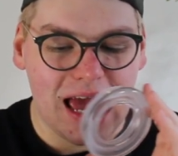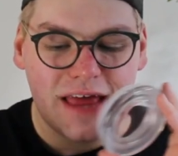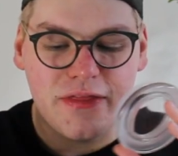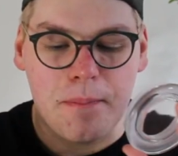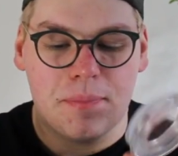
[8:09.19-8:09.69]

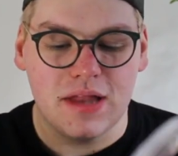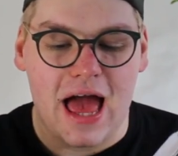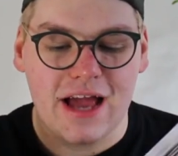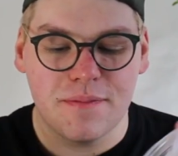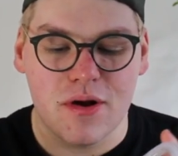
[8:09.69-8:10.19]
and the
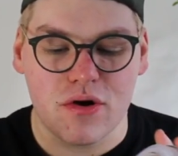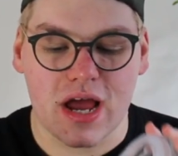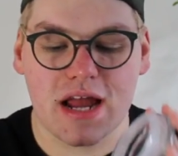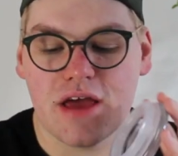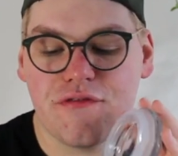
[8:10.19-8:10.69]

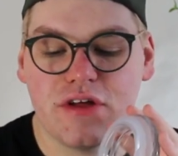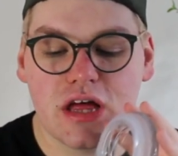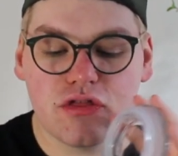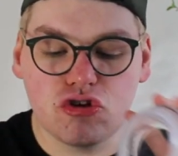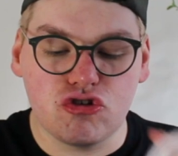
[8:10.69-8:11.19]
blackberry. And I feel
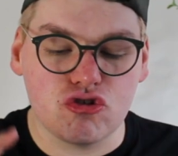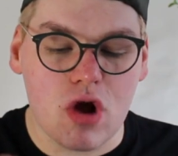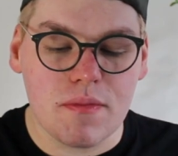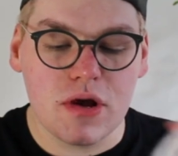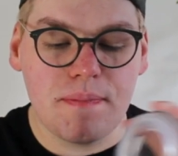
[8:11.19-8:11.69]
like the
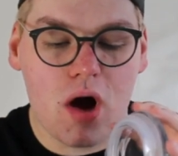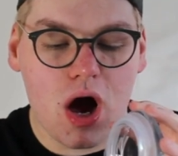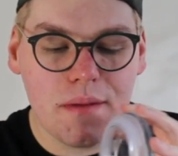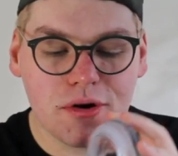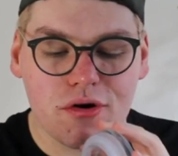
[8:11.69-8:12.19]
strawberry
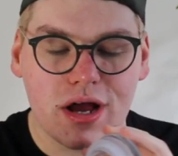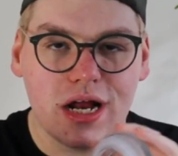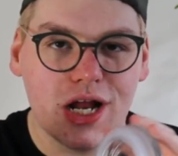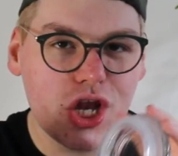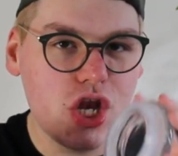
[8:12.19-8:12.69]

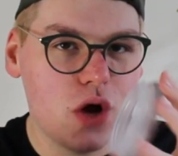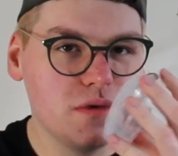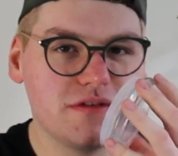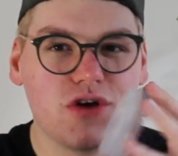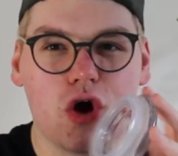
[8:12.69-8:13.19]
pomegranate
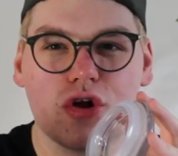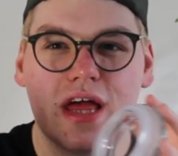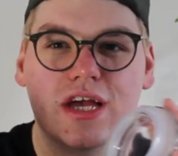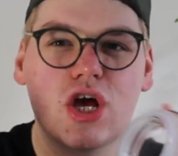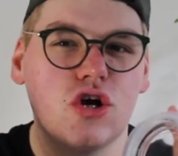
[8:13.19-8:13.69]
notes are
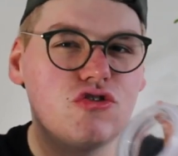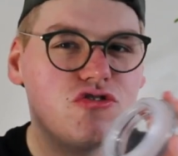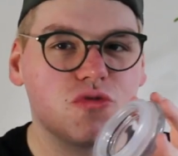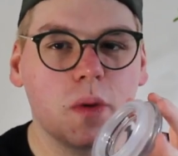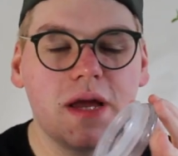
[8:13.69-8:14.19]
like
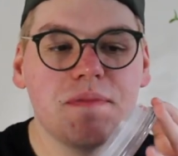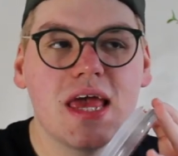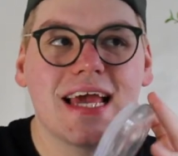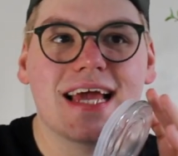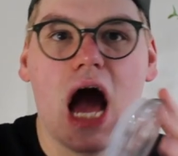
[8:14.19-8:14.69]
sweet,
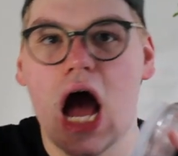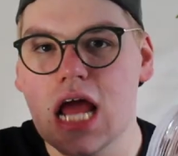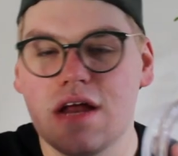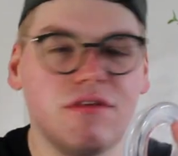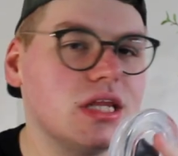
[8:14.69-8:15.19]

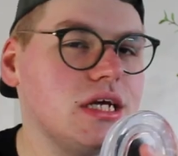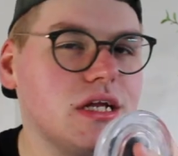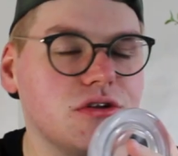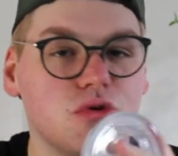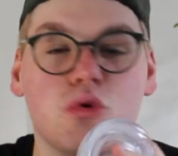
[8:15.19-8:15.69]
kind of
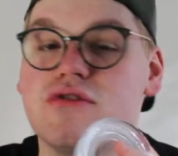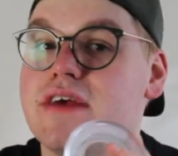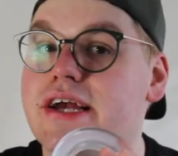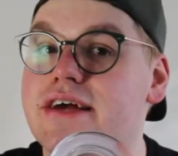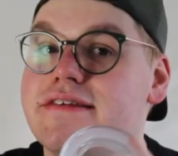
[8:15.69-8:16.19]
leaning
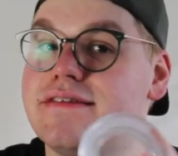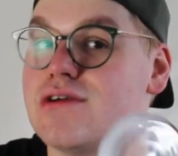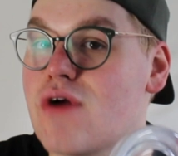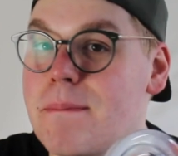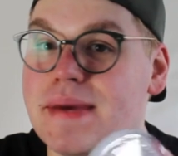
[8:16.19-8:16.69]
towards like a
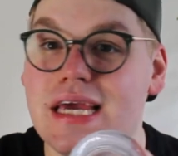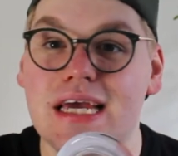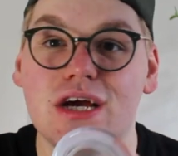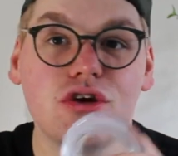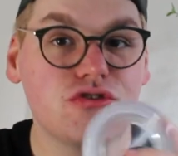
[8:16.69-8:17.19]

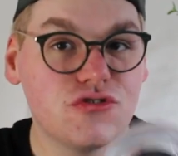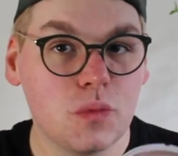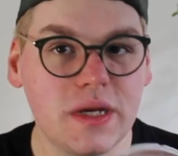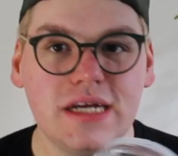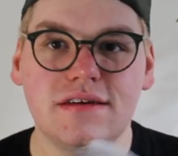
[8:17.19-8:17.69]
syrupy
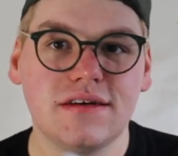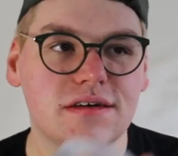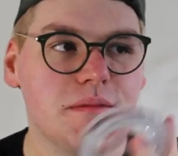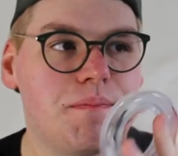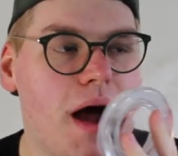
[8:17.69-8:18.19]
sweet,
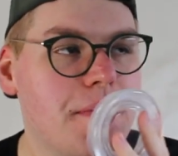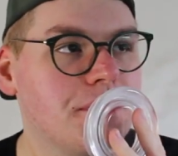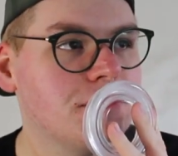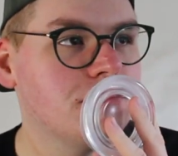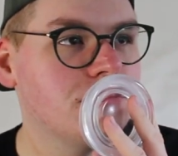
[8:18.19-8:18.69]

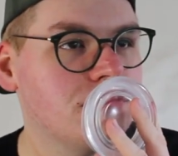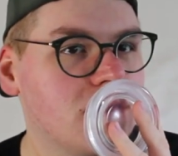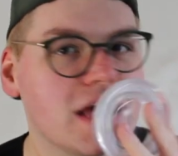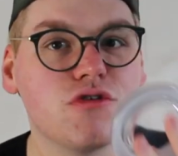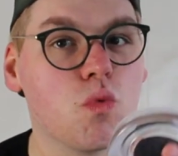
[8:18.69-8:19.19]
but
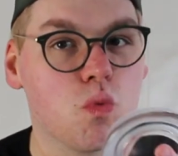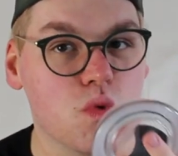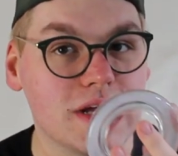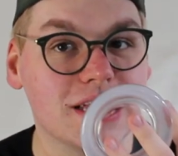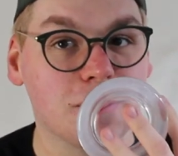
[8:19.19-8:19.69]
it's
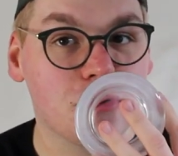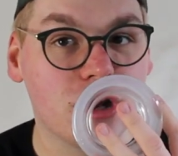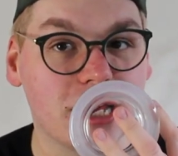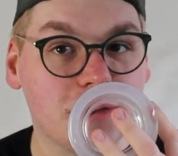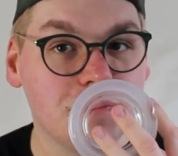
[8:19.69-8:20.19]
really
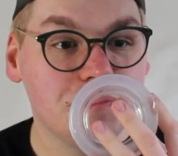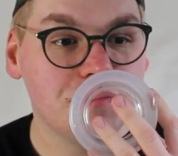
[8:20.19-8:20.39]
pretty.